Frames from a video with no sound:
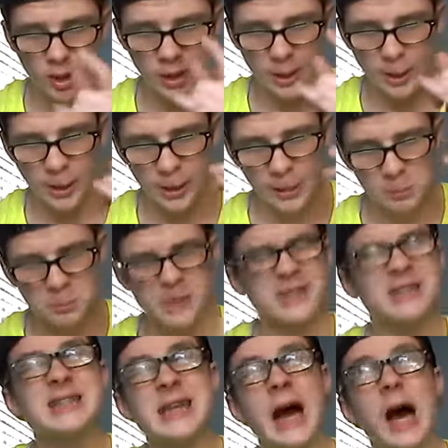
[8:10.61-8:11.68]
Uh, this
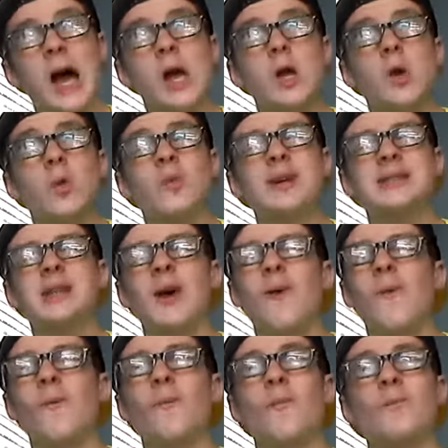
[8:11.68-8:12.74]
guy was a
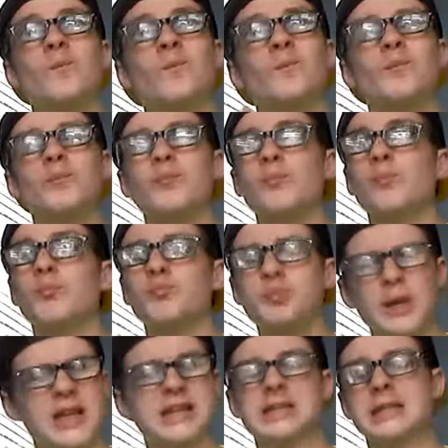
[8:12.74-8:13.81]

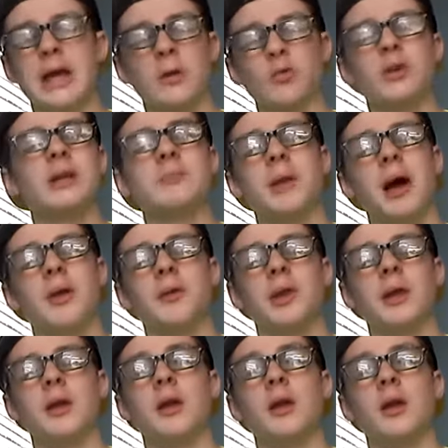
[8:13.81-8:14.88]
beast at rebounding,
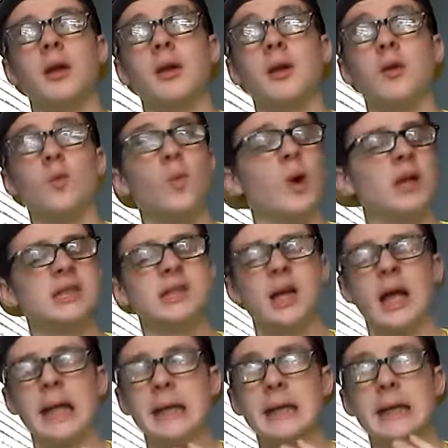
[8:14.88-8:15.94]
was
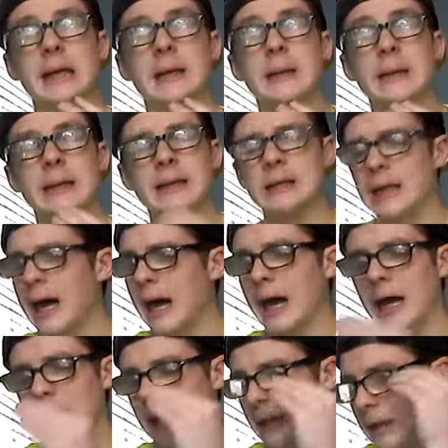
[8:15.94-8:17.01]
a
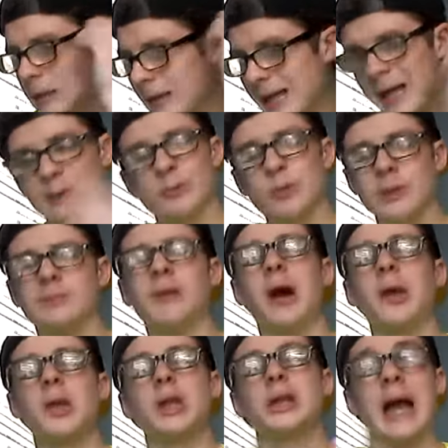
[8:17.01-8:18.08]
god at
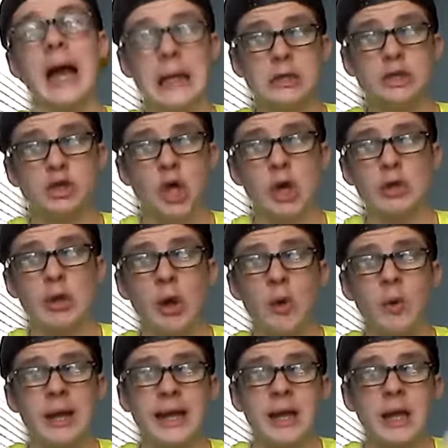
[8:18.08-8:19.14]
rebounding. As y'all know,
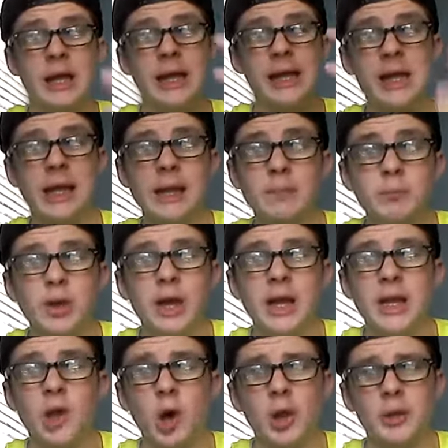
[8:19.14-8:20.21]
he
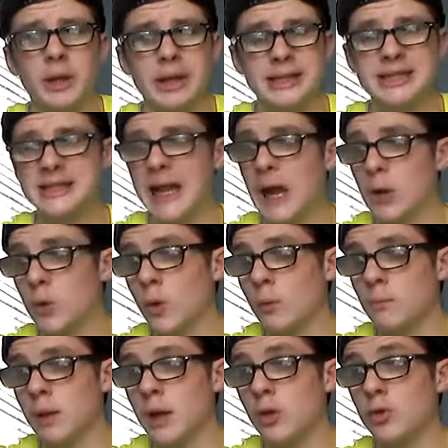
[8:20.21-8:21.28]
played on the
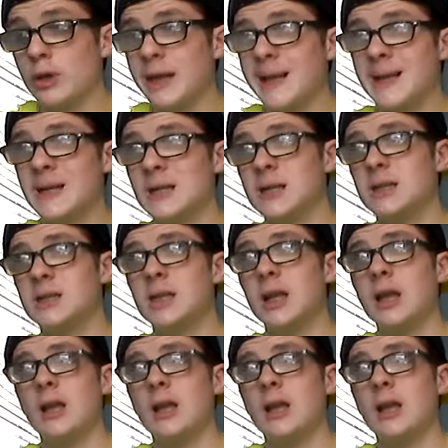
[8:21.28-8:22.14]
Sacramento Kings,